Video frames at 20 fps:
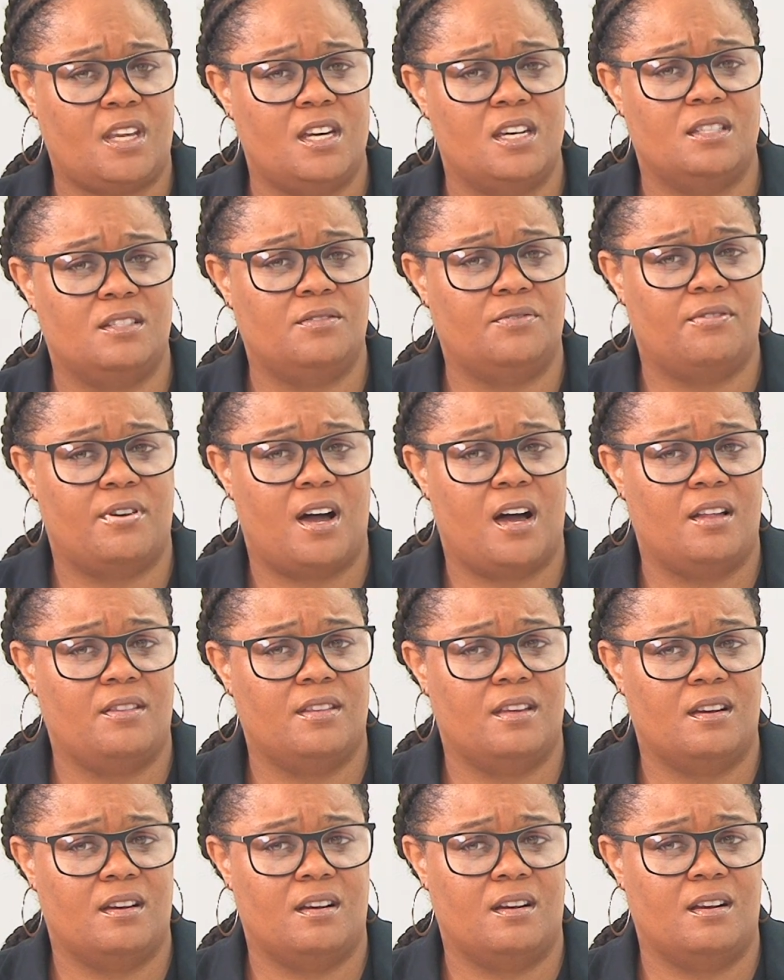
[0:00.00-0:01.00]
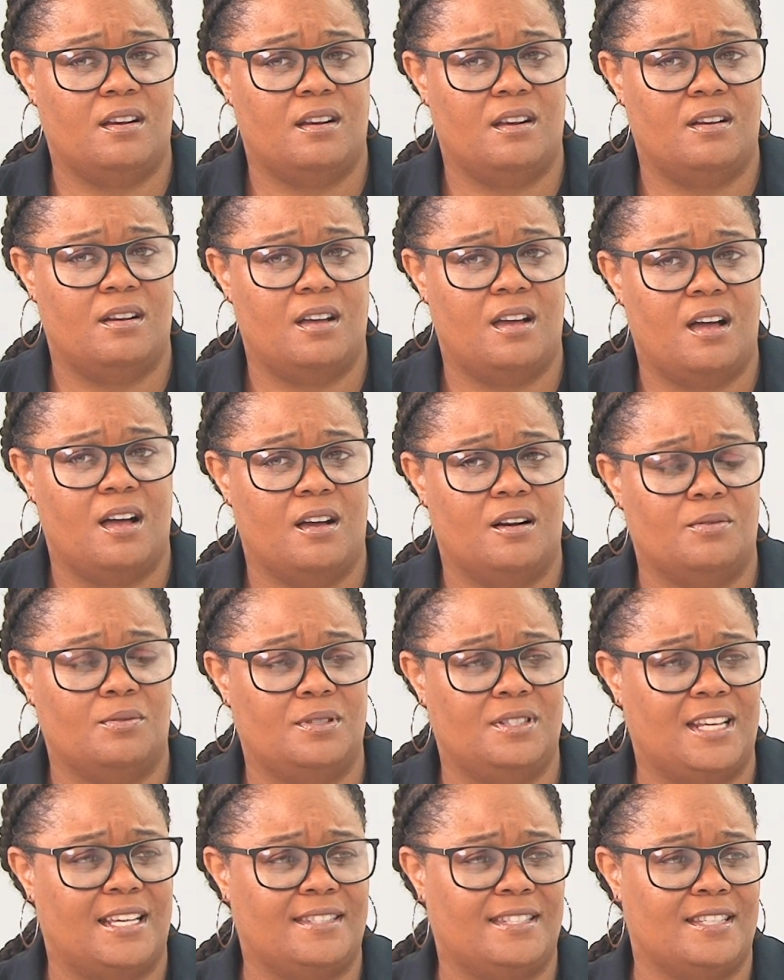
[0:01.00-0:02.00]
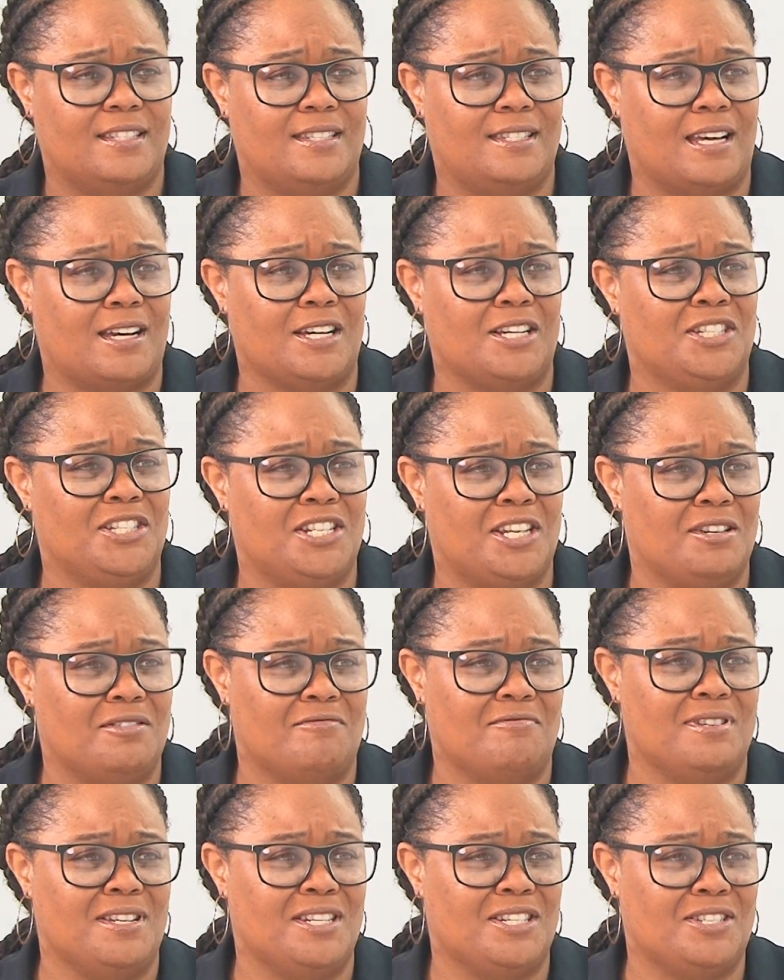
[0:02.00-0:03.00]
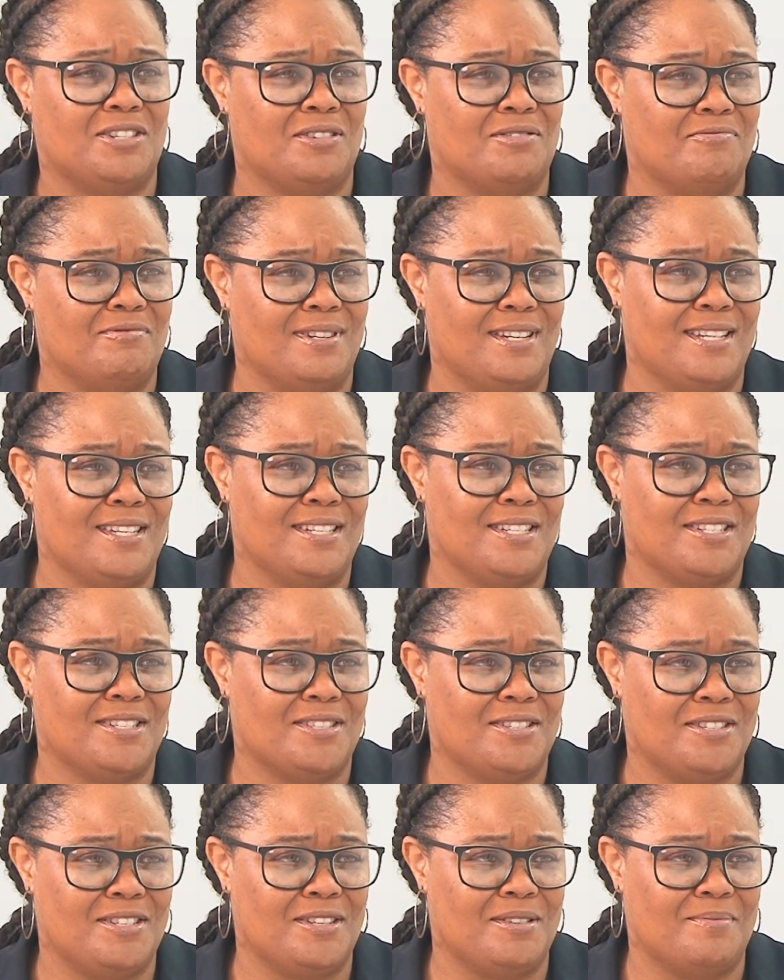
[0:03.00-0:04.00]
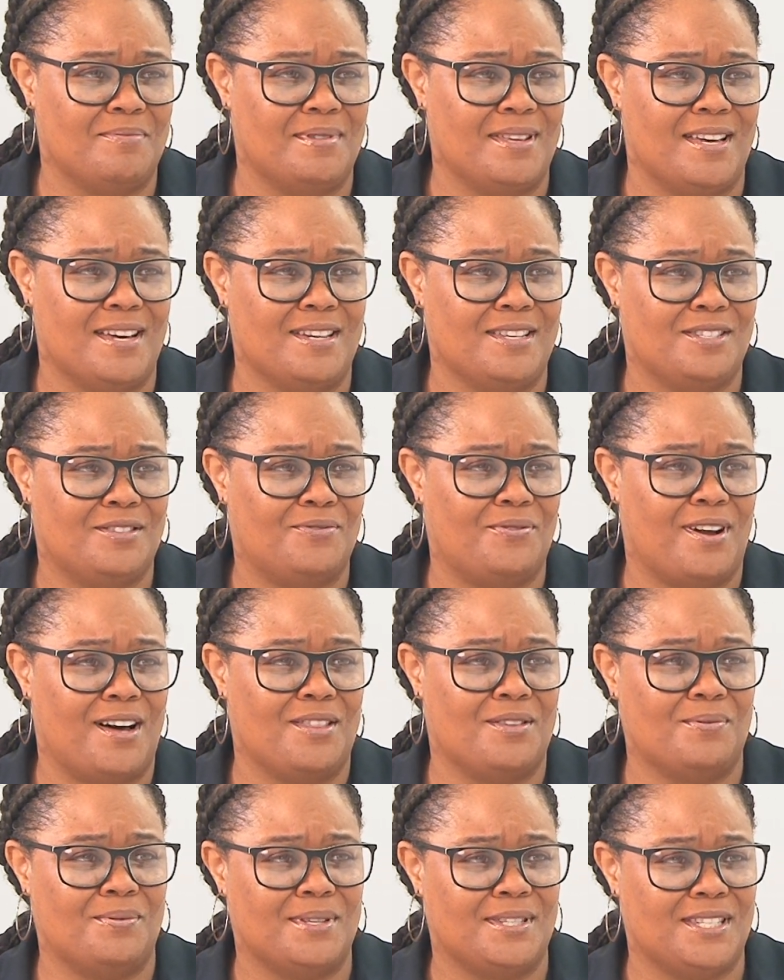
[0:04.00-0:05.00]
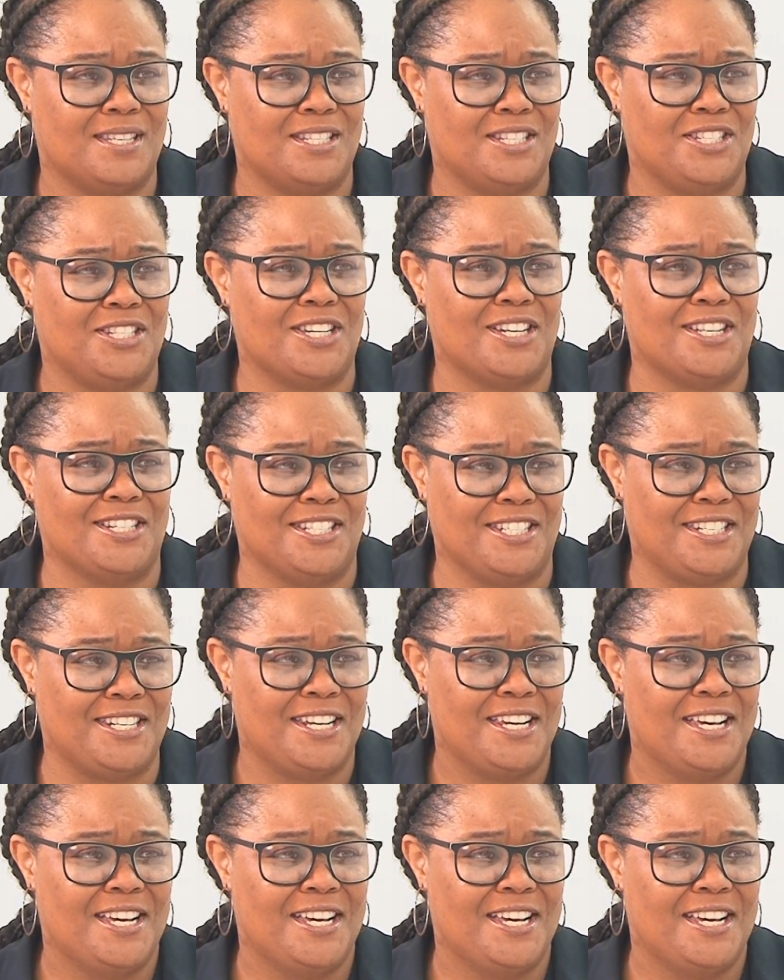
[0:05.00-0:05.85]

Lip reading: his father, that's a second generation relationship there. His father was a judge.